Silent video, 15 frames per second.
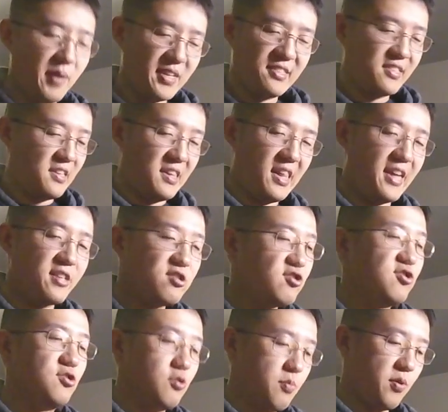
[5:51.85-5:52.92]
basically like
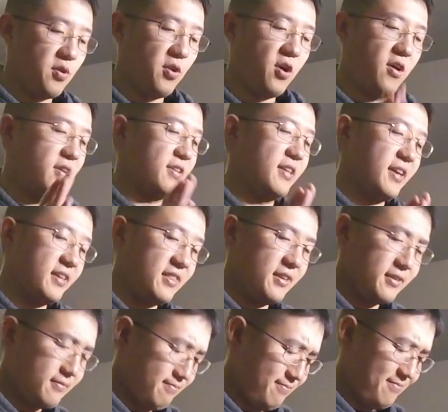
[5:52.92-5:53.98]
super long. I
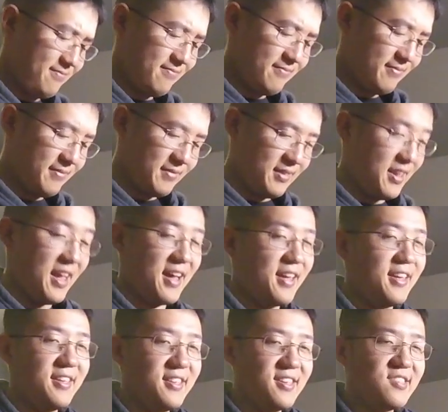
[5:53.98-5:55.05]
think, yeah,
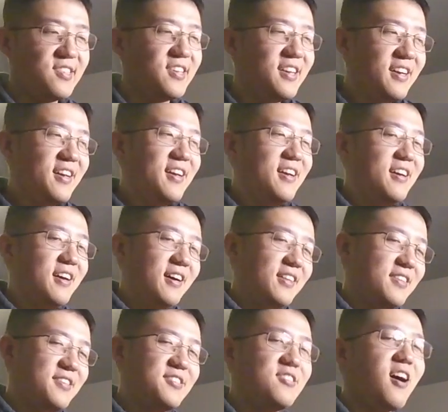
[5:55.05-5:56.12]
it's
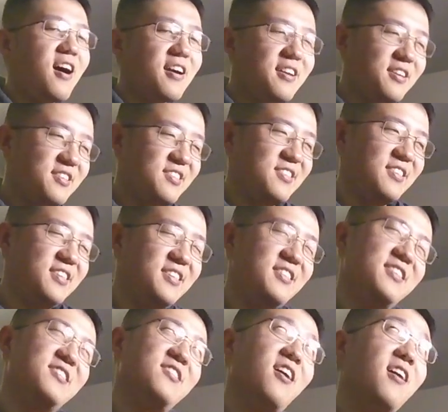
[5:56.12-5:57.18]
the stock
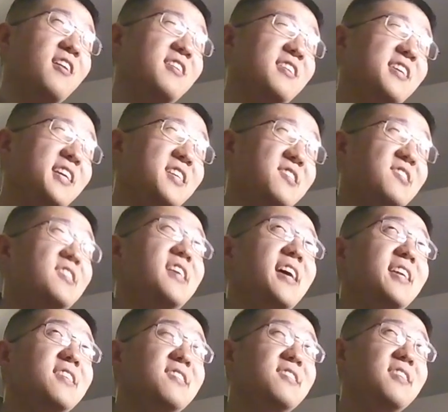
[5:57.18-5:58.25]

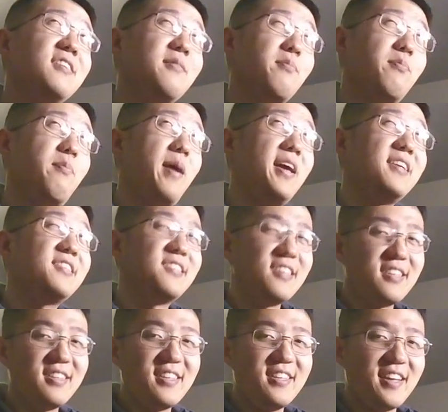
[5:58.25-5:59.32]
extends
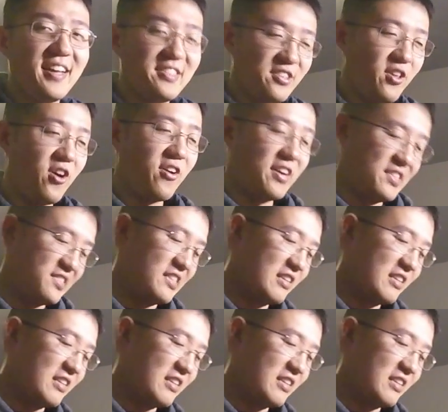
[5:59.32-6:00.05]
basically as long as